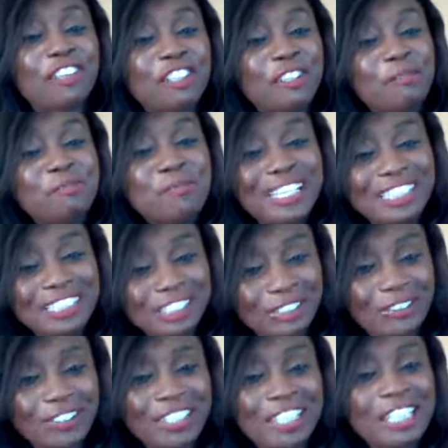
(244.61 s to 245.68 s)
for the
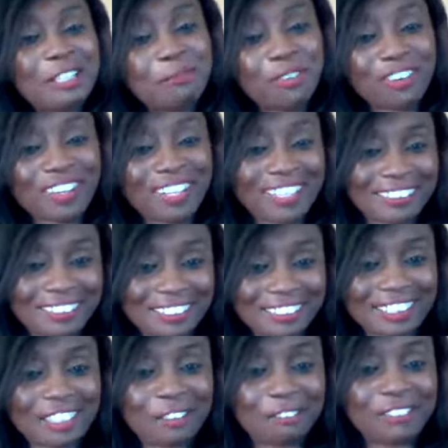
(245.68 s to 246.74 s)
mentor him or
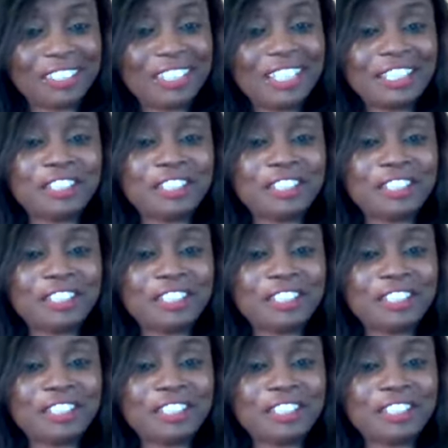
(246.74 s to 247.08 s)
herself